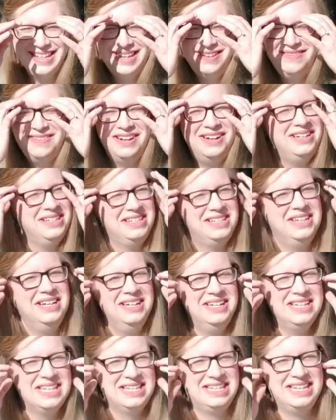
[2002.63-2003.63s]
I'm not as
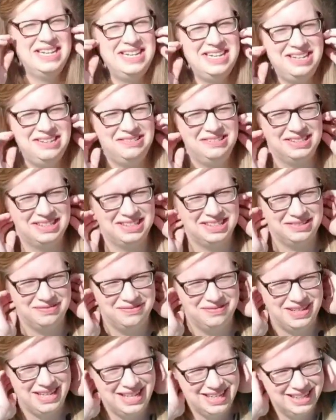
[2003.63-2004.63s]
young as I used to
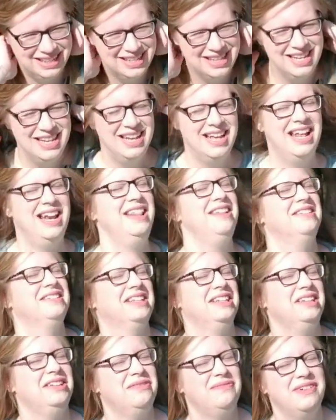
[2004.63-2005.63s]
be. And there's
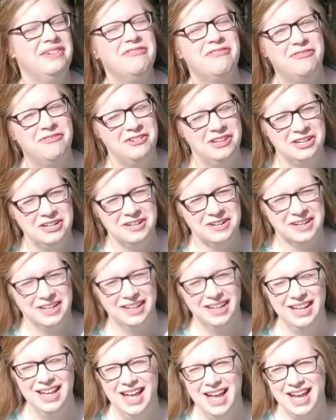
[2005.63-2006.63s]
a little bit of
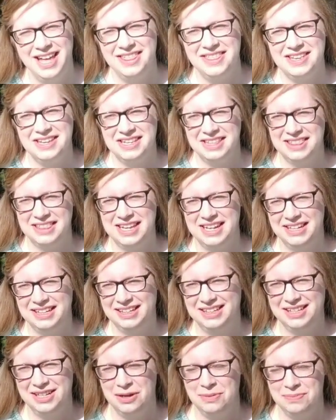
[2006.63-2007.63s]
fear, I think, that
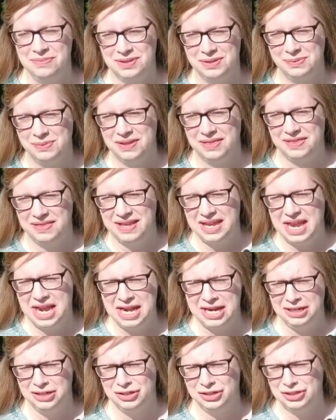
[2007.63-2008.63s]
comes with
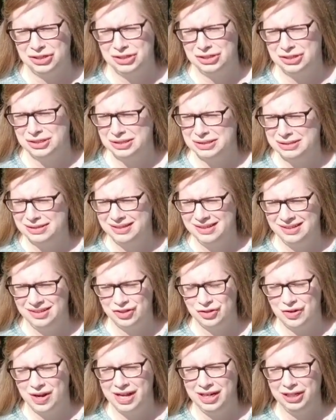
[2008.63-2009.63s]
age and
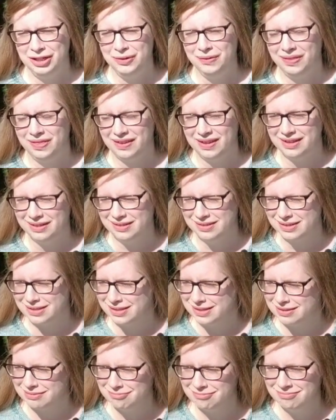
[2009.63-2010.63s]
trying new
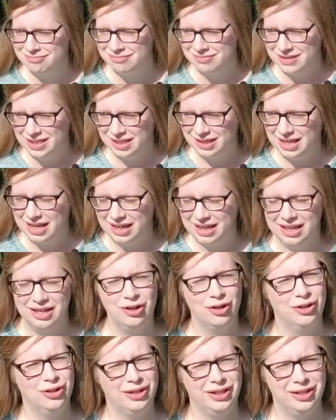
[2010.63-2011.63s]
things that can
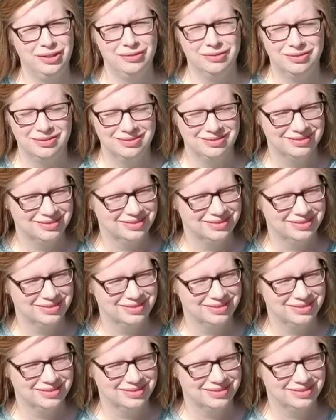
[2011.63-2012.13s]
hurt you.